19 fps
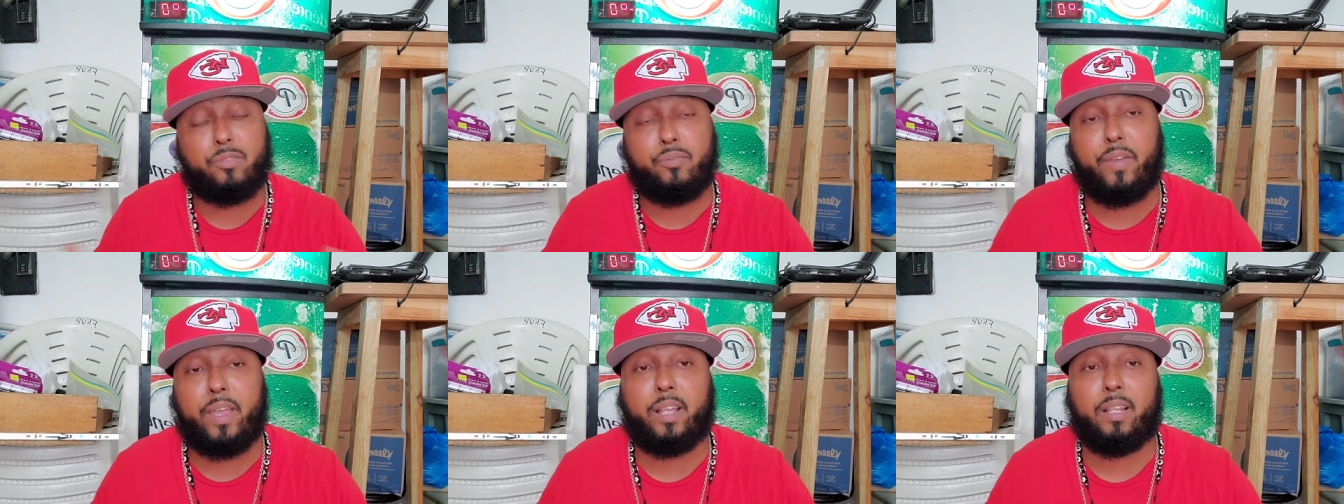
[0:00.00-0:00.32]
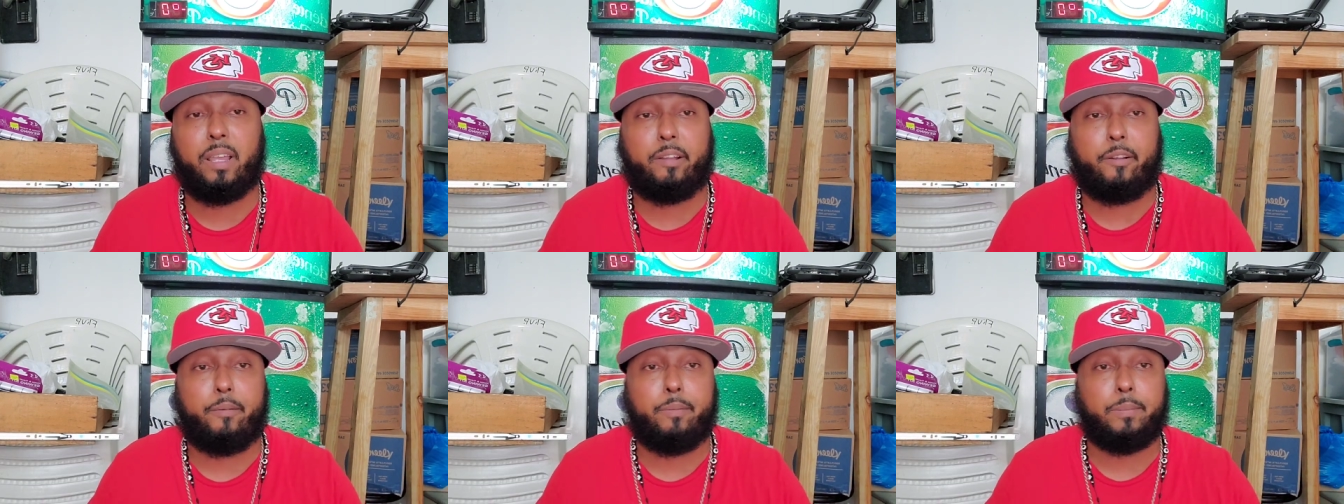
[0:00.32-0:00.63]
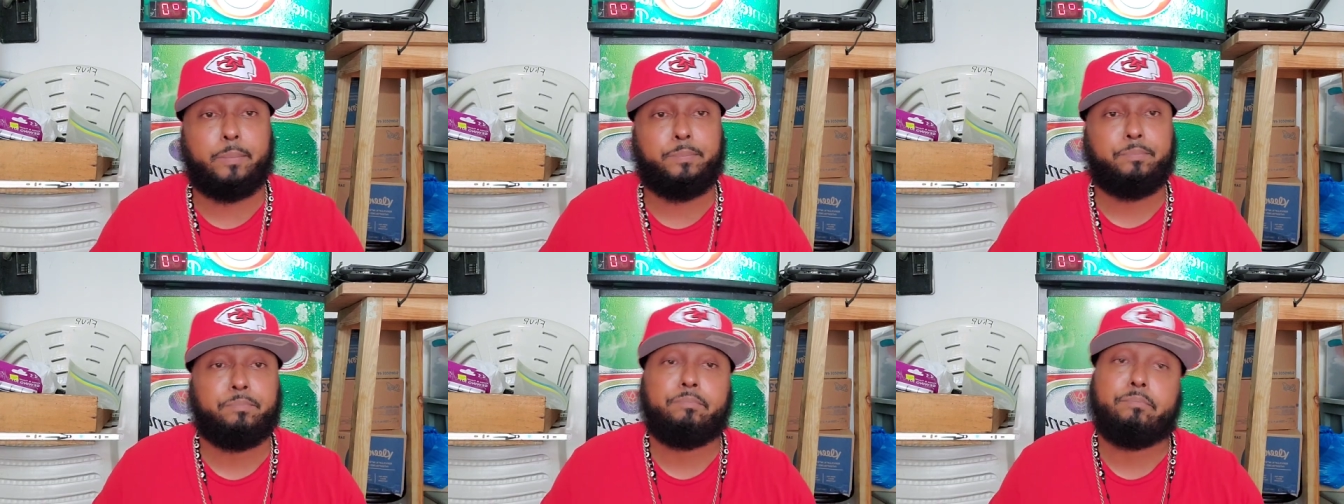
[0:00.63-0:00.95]
it's fake liquor.
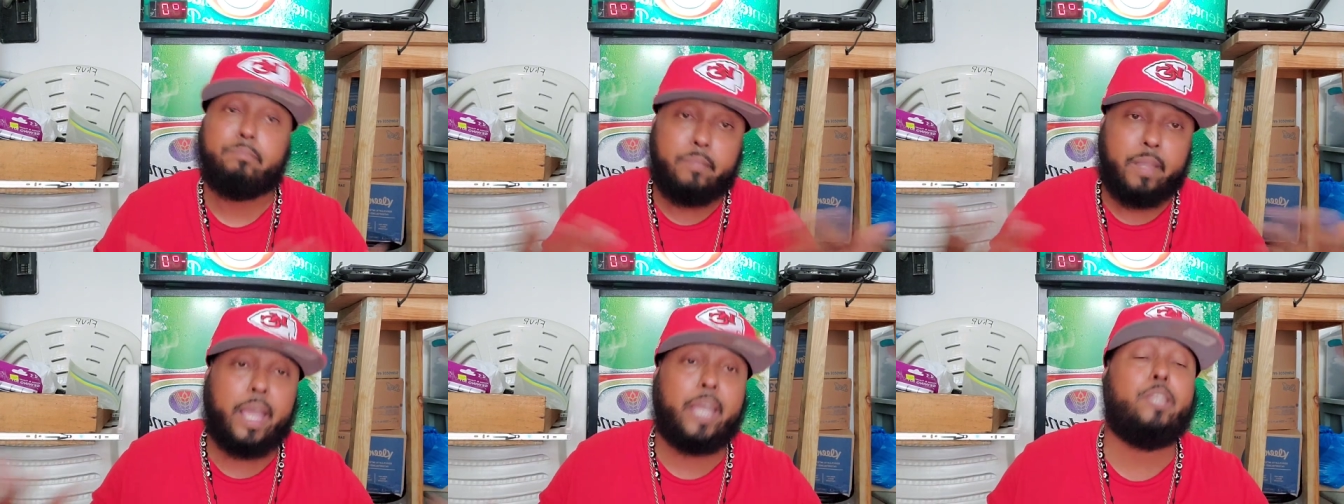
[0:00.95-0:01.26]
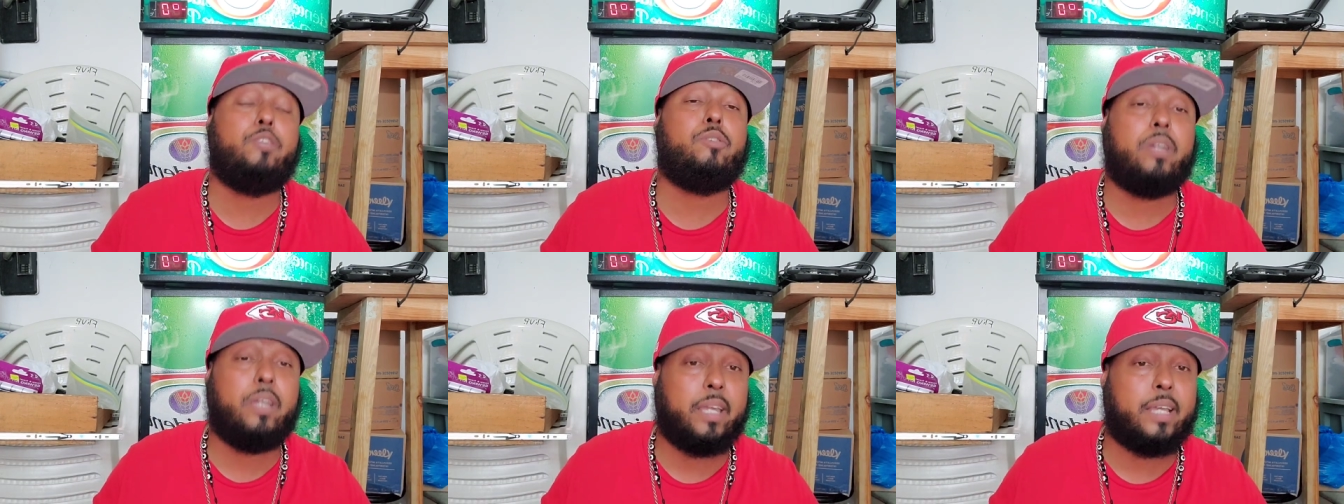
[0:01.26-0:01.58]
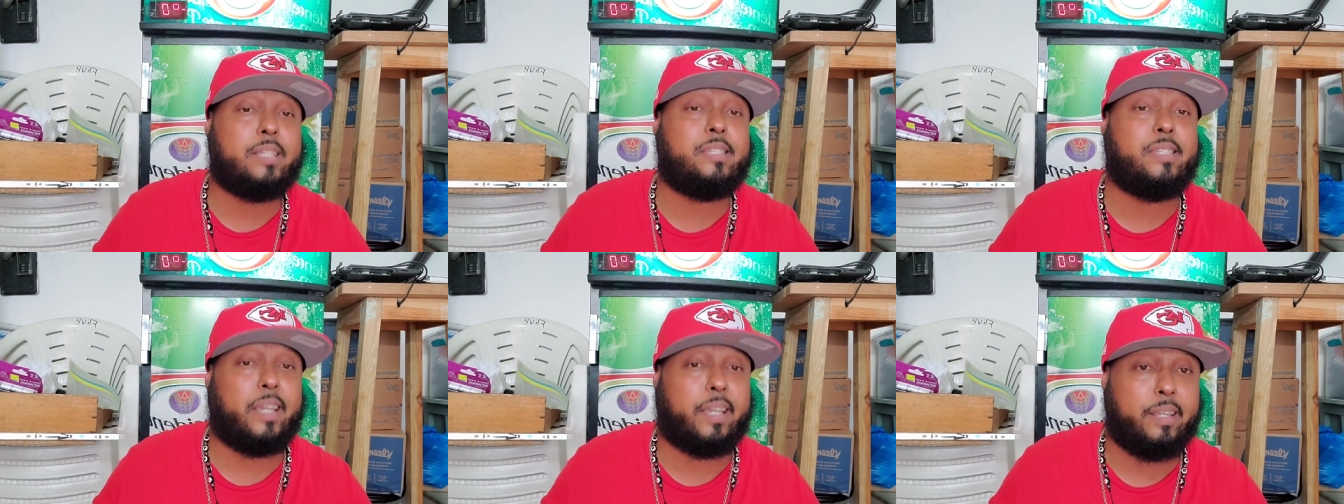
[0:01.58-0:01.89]
And you can
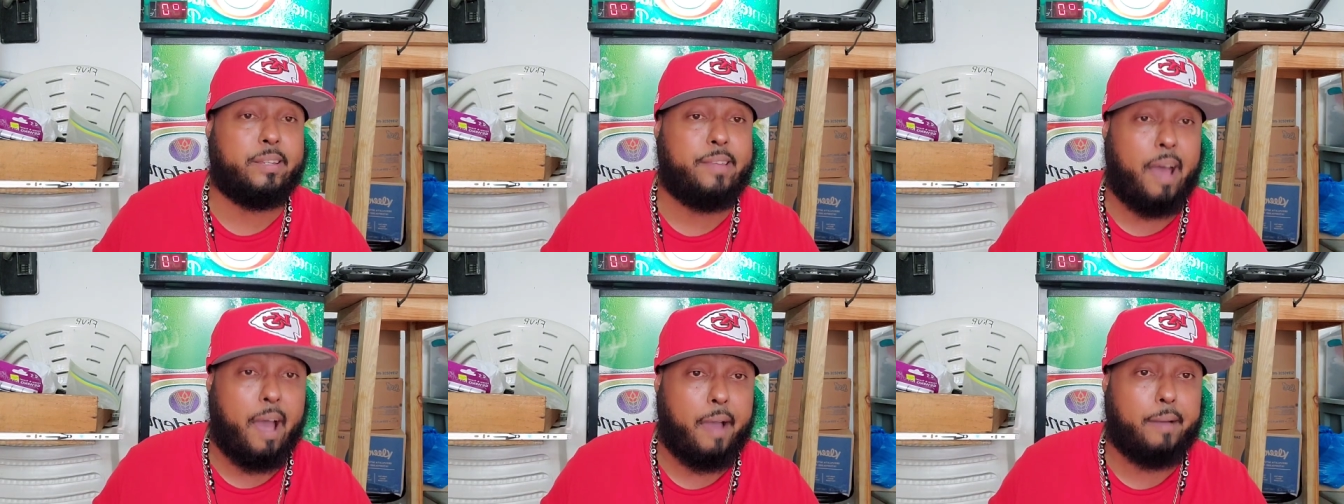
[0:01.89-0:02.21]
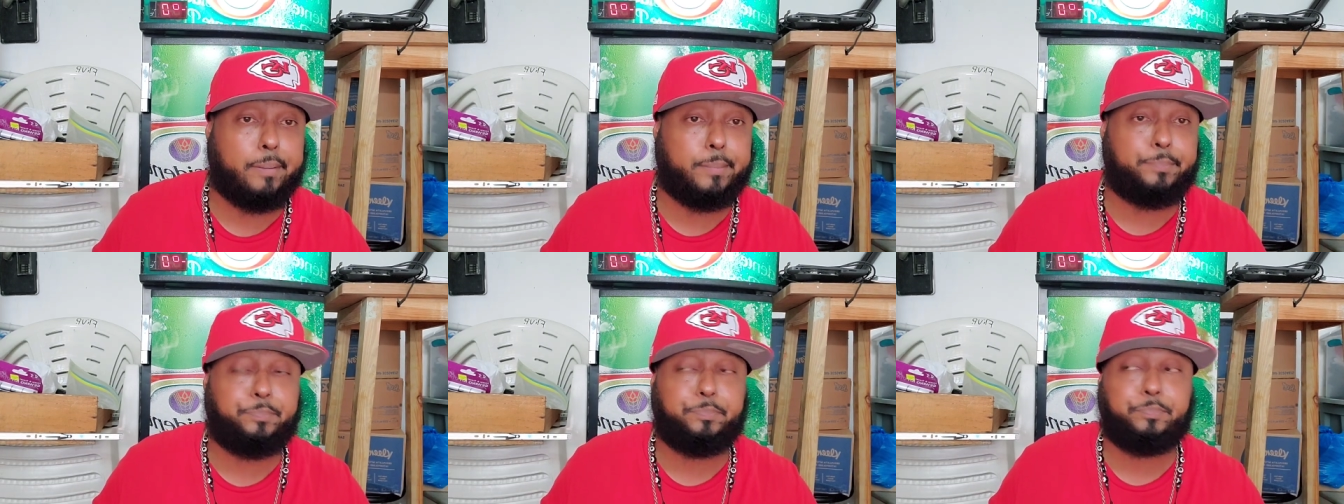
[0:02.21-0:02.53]
get sick and die.